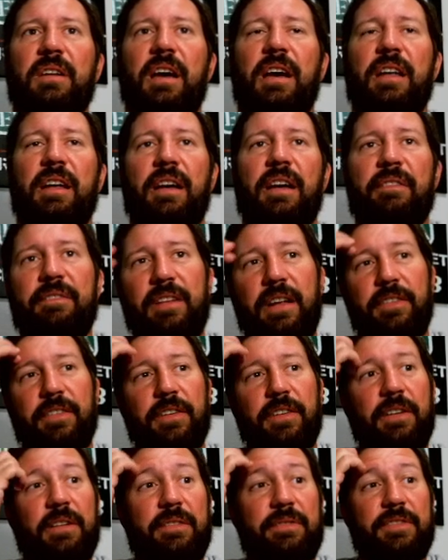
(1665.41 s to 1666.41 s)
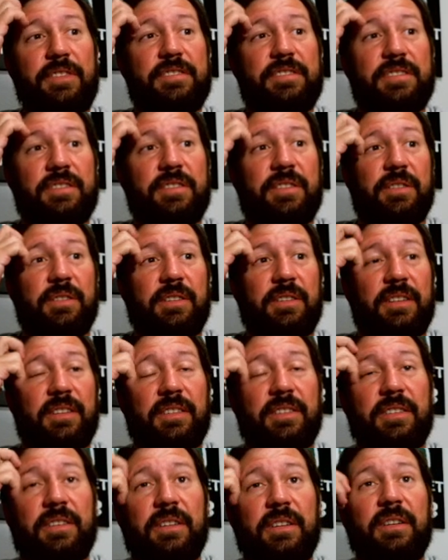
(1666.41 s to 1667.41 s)
I've never heard of vision
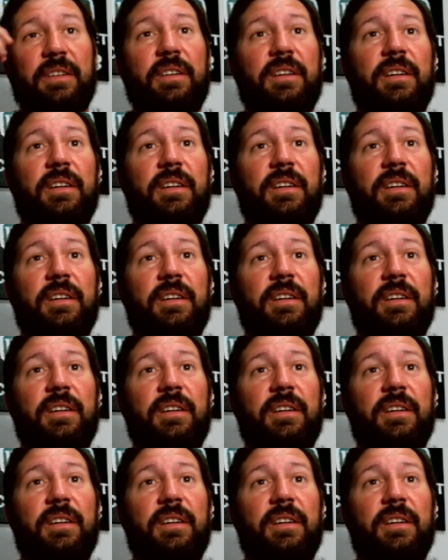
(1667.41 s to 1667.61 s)
tokens, so